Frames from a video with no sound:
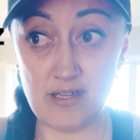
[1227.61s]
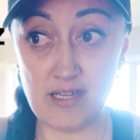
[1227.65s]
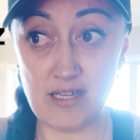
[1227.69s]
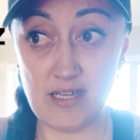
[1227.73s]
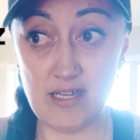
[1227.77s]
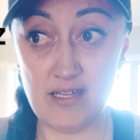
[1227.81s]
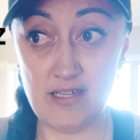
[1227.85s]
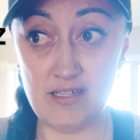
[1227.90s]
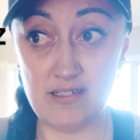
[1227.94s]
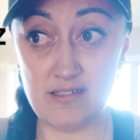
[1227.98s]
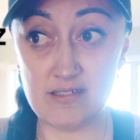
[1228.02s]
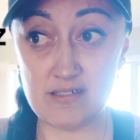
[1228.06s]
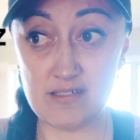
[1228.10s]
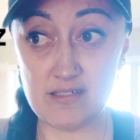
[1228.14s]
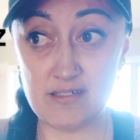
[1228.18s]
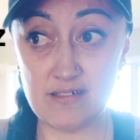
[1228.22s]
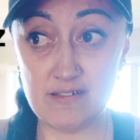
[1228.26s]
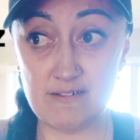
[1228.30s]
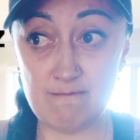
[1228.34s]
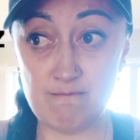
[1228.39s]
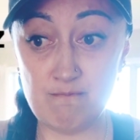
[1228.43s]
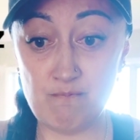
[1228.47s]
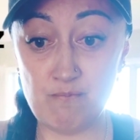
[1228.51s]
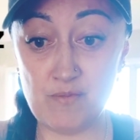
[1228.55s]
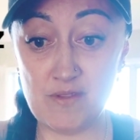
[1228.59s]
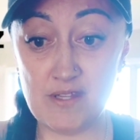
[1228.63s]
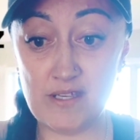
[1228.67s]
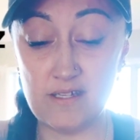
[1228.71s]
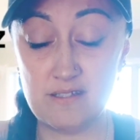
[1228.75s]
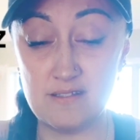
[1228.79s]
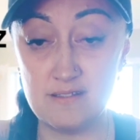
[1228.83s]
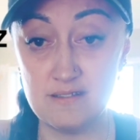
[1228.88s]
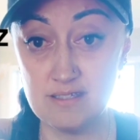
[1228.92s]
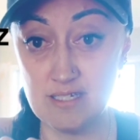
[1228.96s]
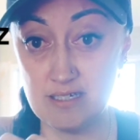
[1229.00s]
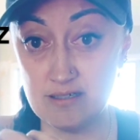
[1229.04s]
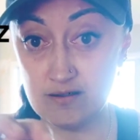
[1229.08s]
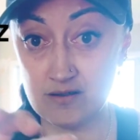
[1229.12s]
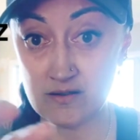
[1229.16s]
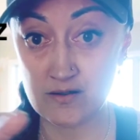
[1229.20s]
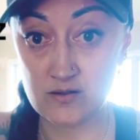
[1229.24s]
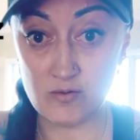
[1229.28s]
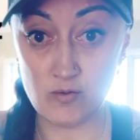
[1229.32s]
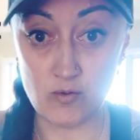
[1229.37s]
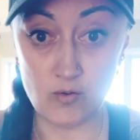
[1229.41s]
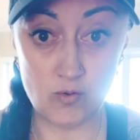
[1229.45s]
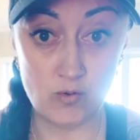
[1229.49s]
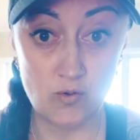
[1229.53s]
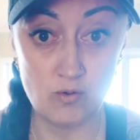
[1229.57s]
and it does
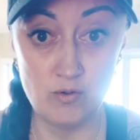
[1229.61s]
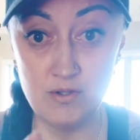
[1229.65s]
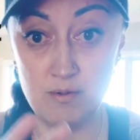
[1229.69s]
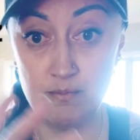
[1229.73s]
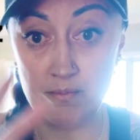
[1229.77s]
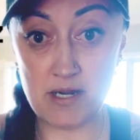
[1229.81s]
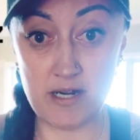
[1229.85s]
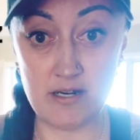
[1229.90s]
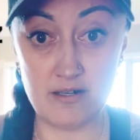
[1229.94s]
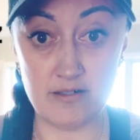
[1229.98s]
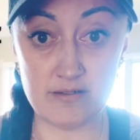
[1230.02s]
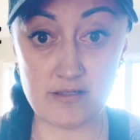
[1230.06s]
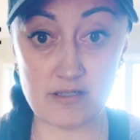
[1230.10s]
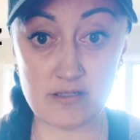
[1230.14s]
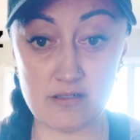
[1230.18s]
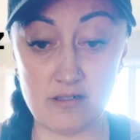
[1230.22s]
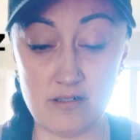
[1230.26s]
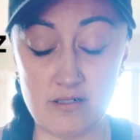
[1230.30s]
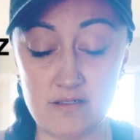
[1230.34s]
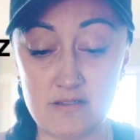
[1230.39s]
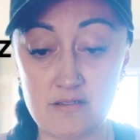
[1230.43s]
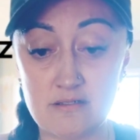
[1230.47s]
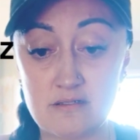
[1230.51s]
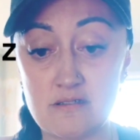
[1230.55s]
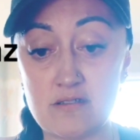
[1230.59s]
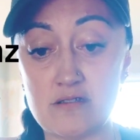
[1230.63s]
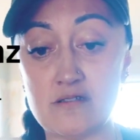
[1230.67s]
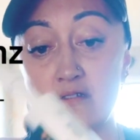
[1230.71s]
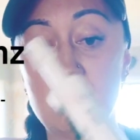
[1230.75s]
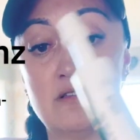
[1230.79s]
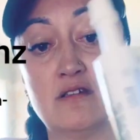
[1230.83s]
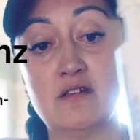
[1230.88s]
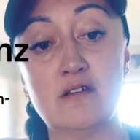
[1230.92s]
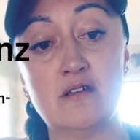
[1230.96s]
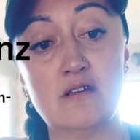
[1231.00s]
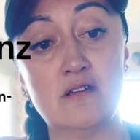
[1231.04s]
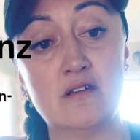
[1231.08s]
all the parasites.